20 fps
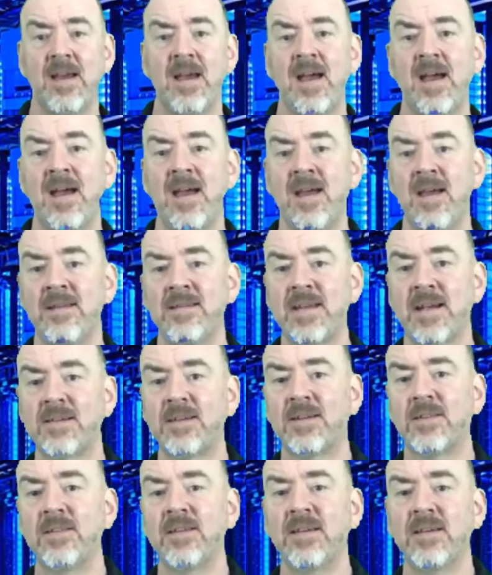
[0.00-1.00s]
and
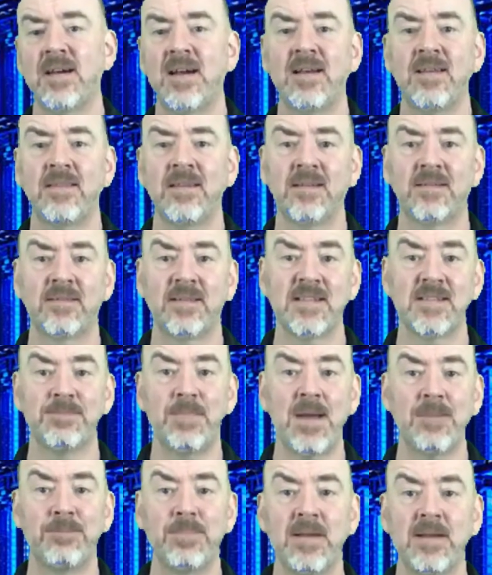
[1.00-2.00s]
technically I think this
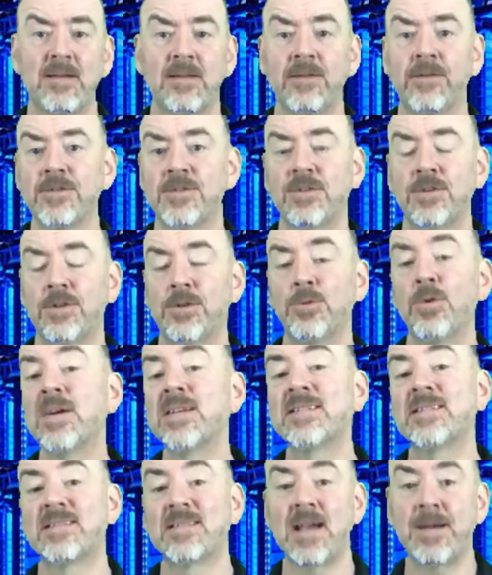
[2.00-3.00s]
might be closer to a
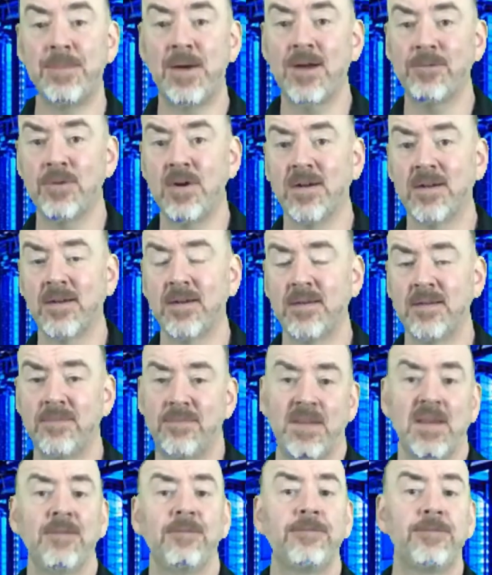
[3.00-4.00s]

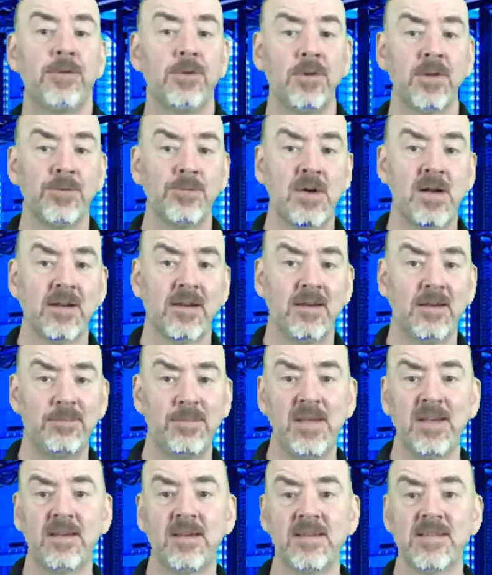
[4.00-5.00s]
semi-rugged than fully rugged,
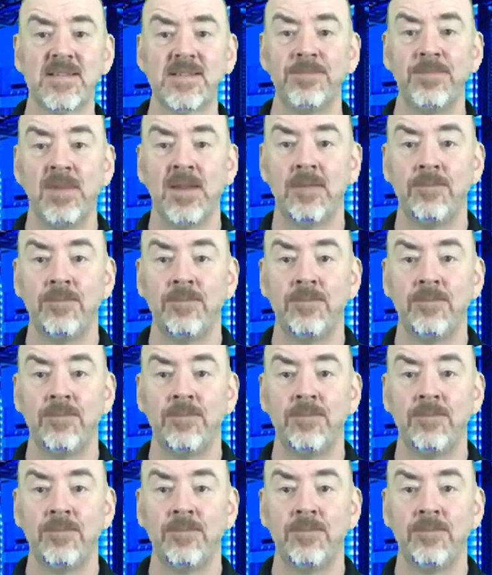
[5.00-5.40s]
because